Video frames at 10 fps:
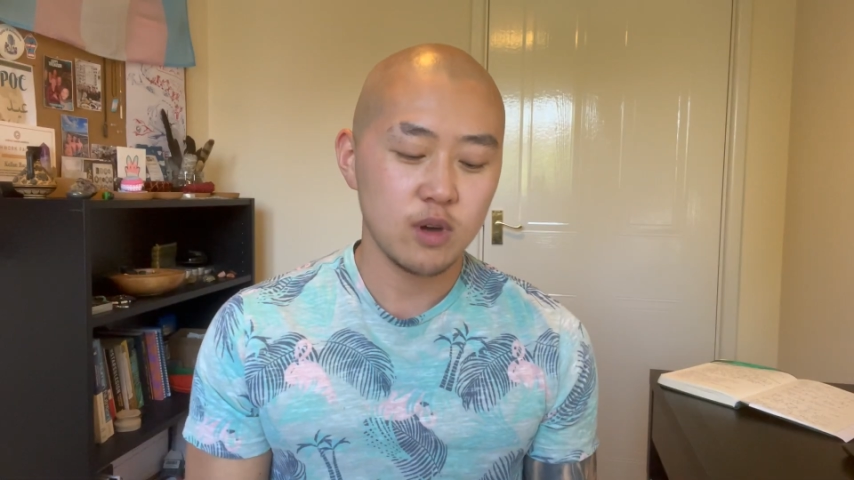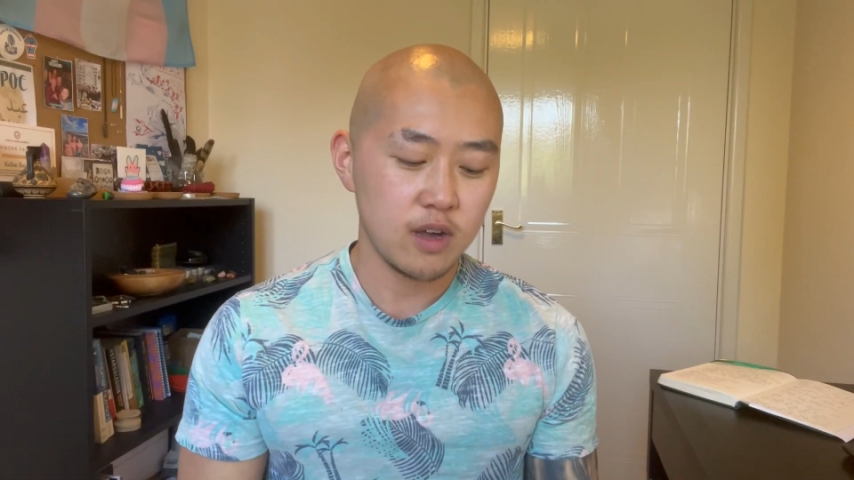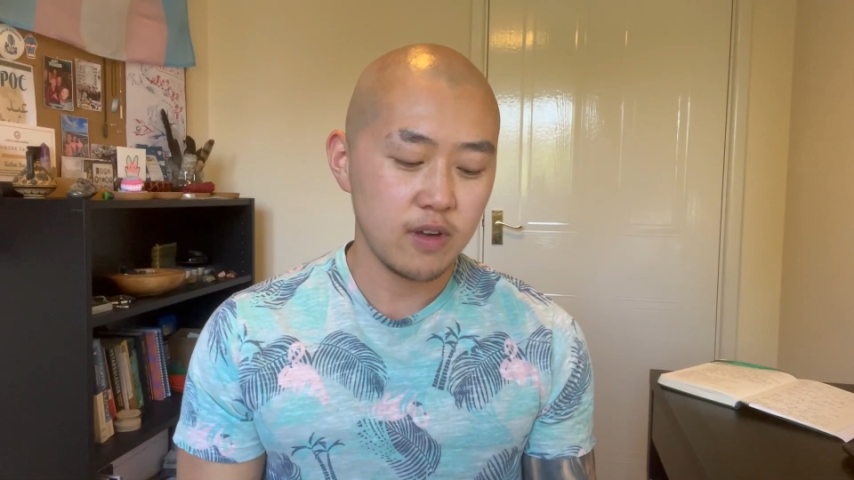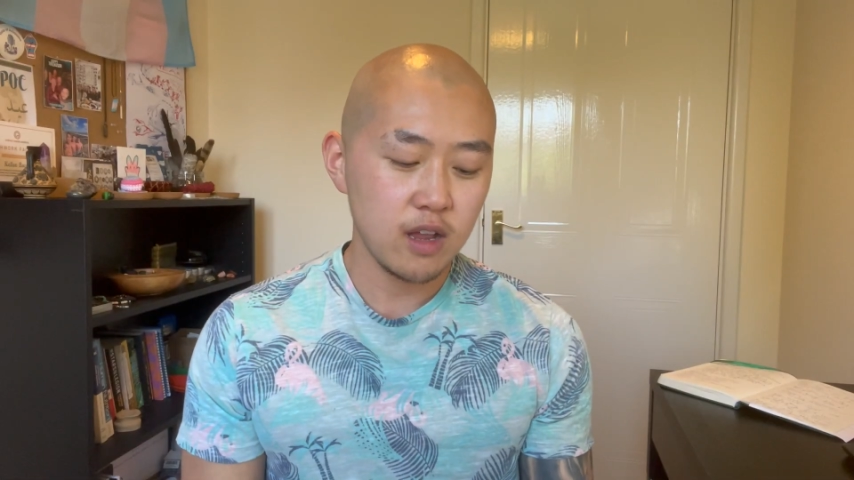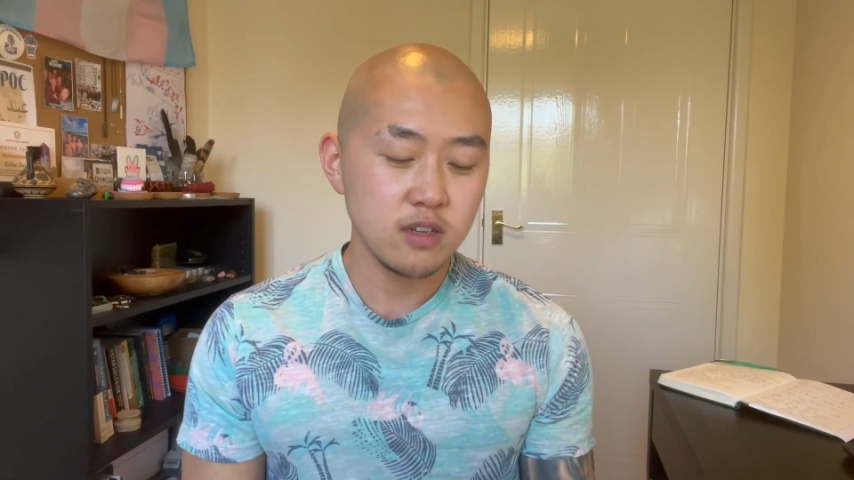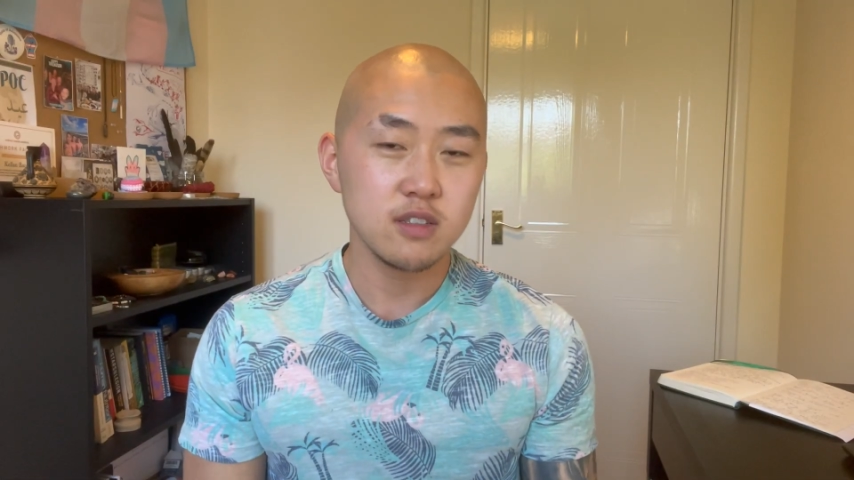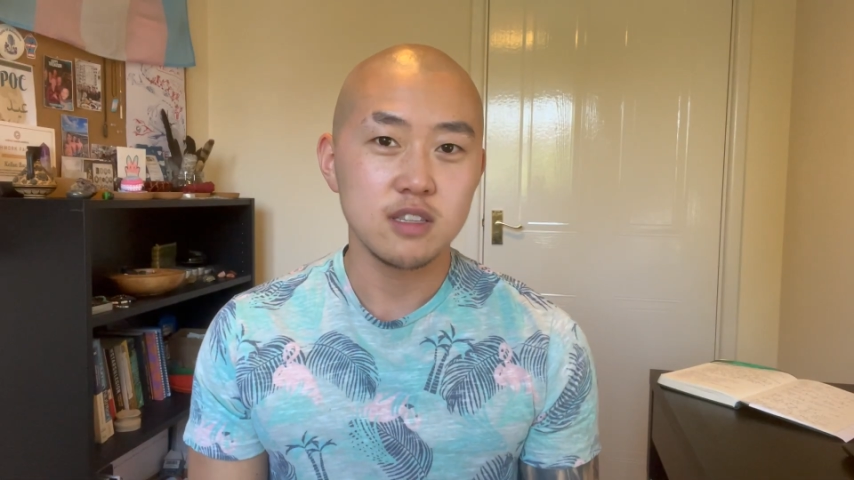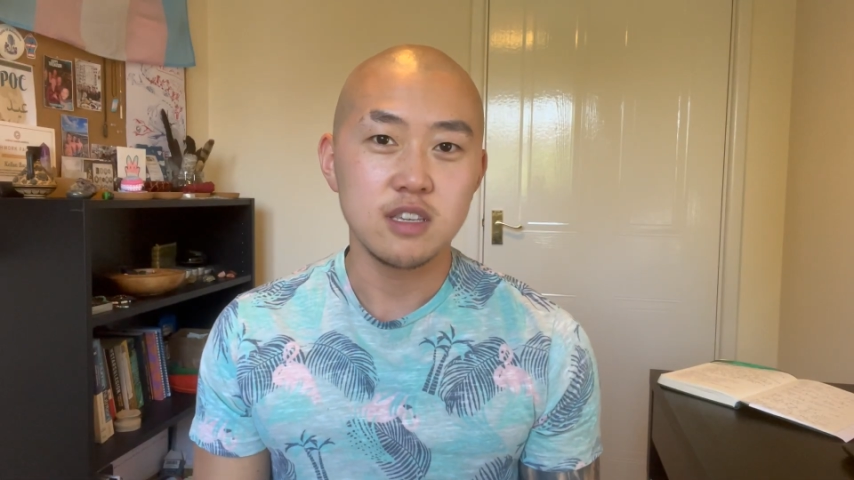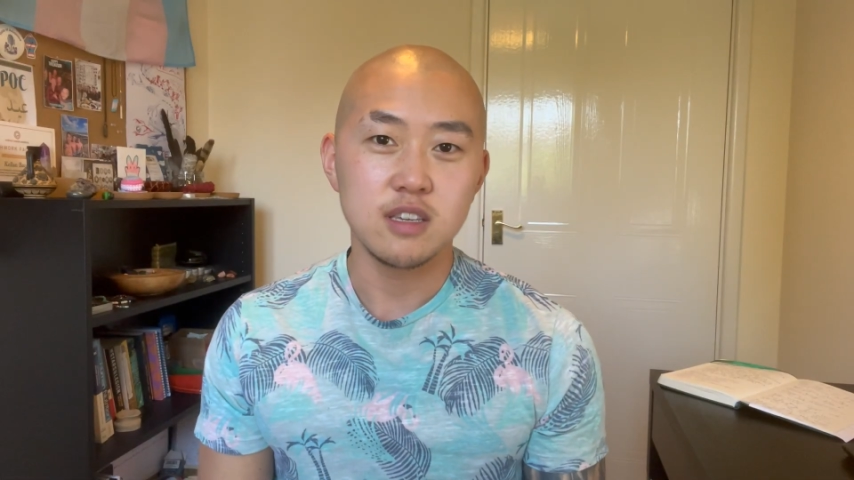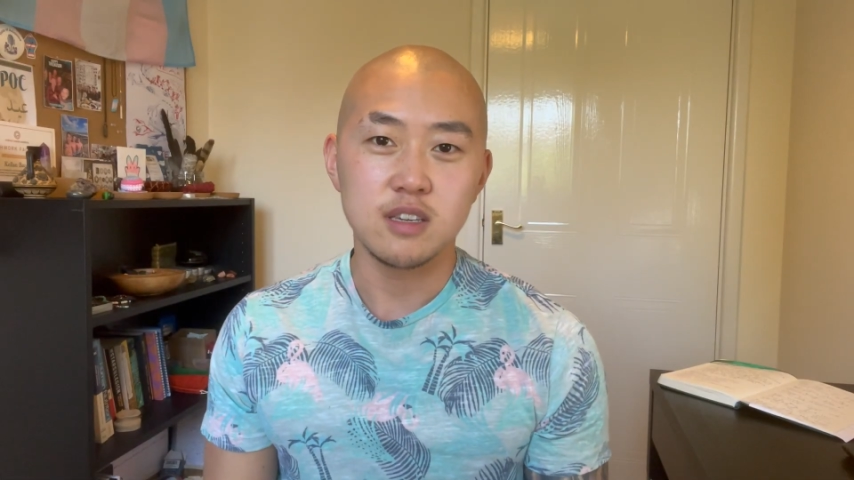I've had
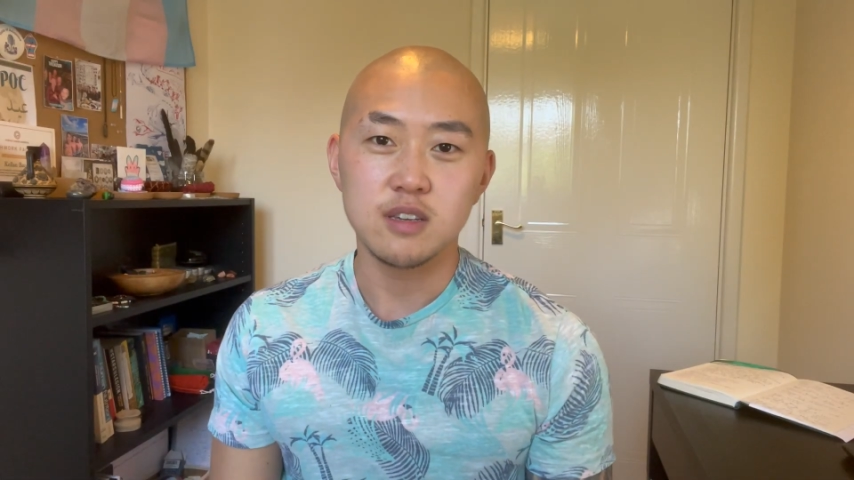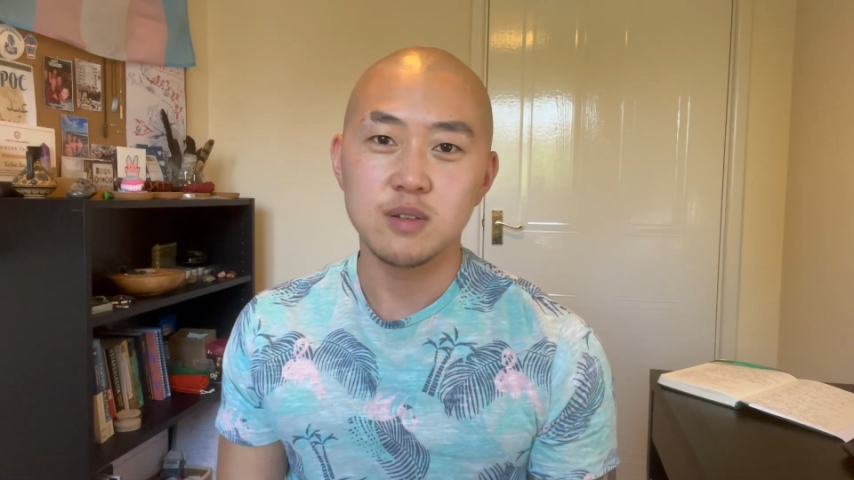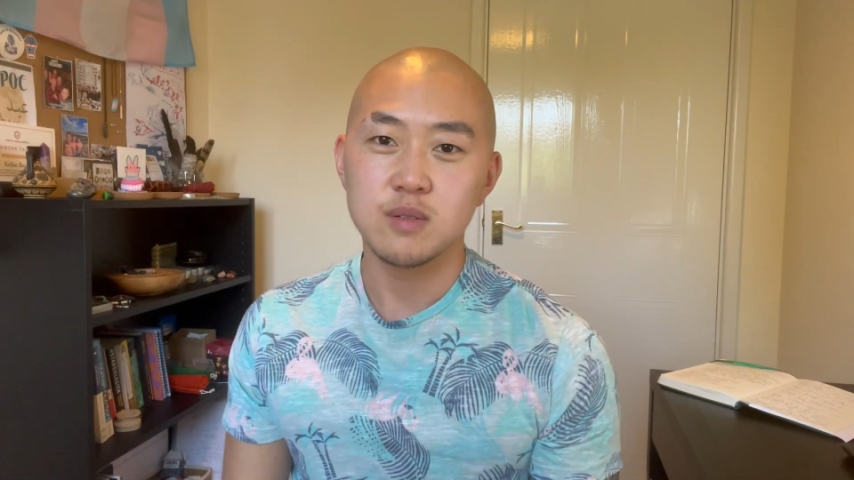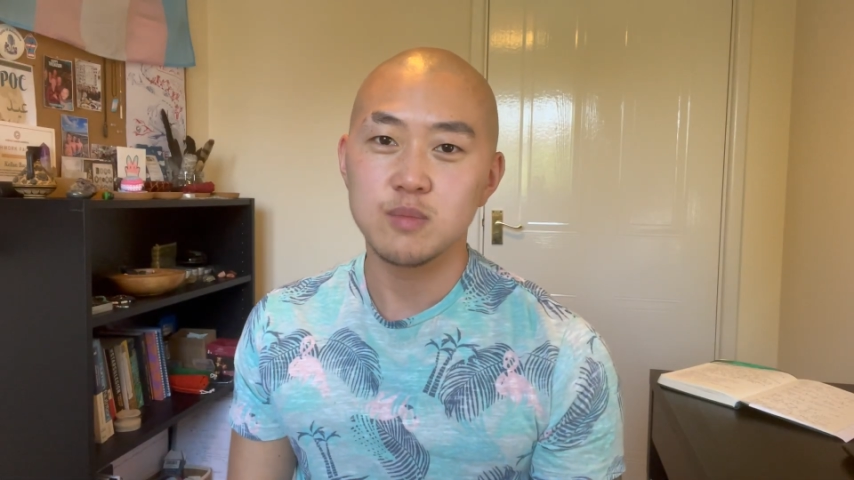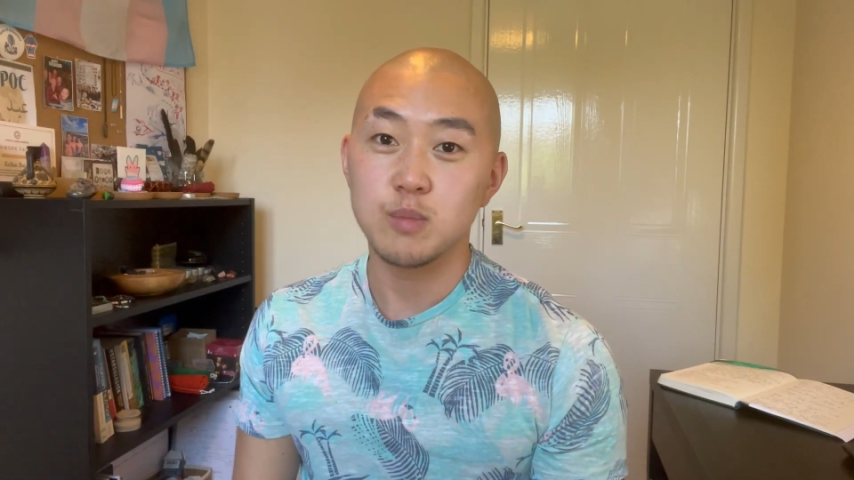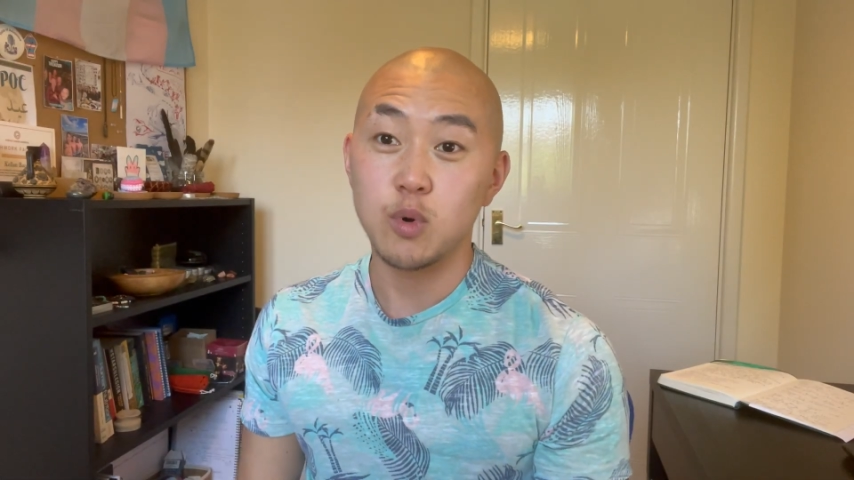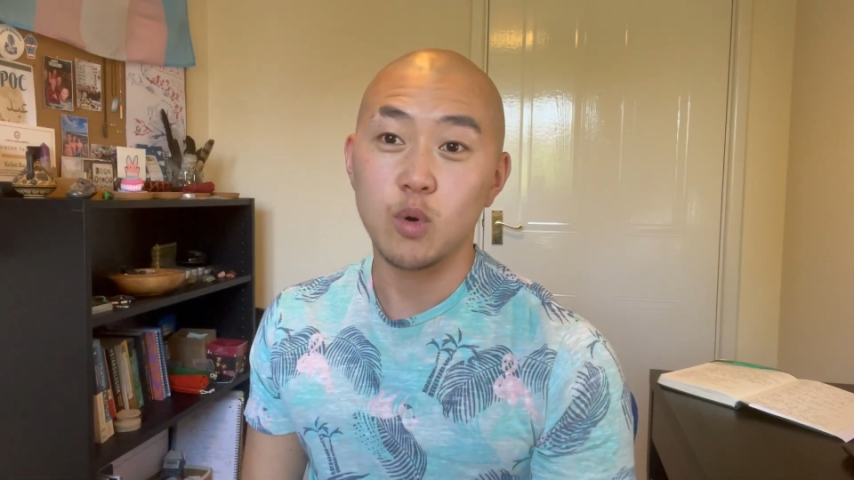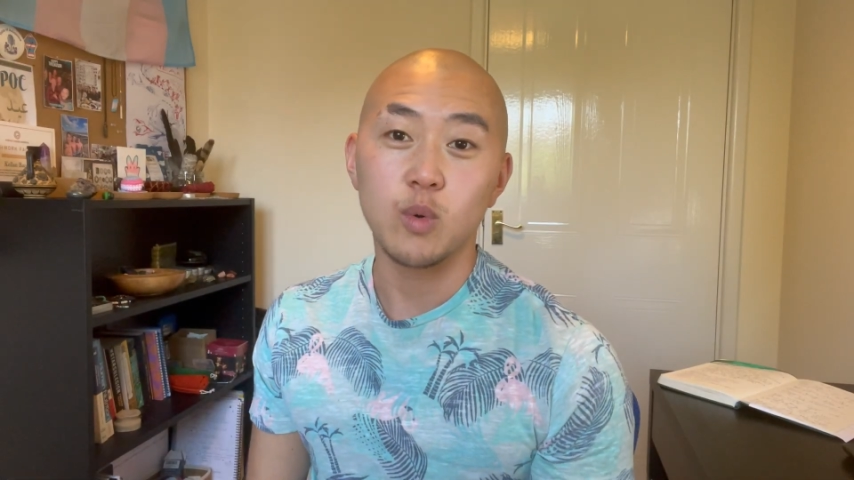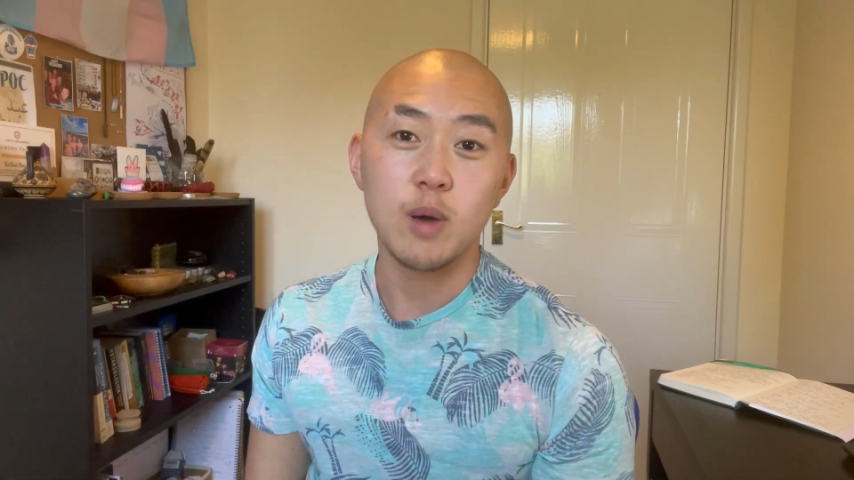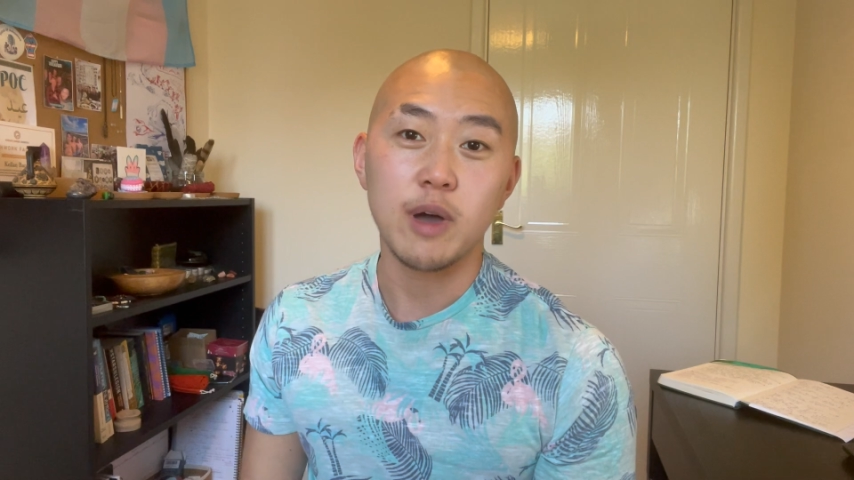the Bornwear